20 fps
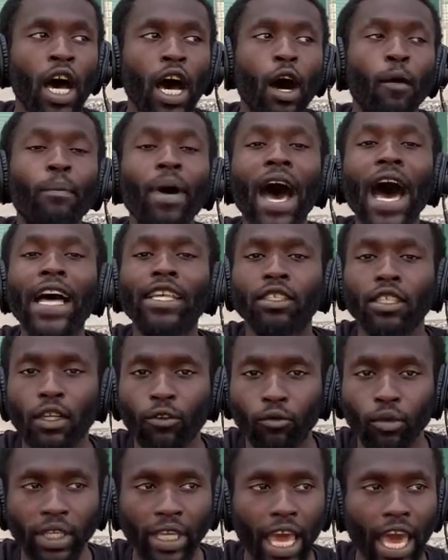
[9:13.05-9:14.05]
a
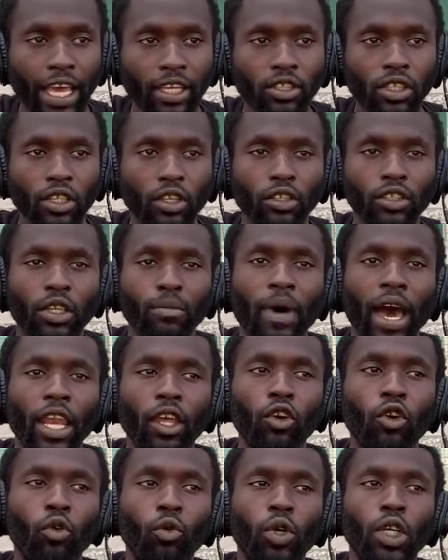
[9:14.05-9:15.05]
positive reaction or
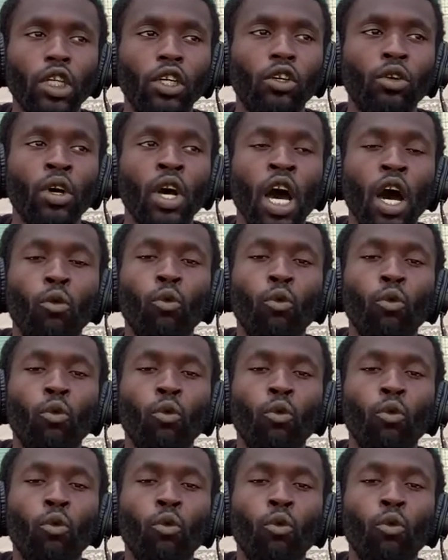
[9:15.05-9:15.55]
somebody who will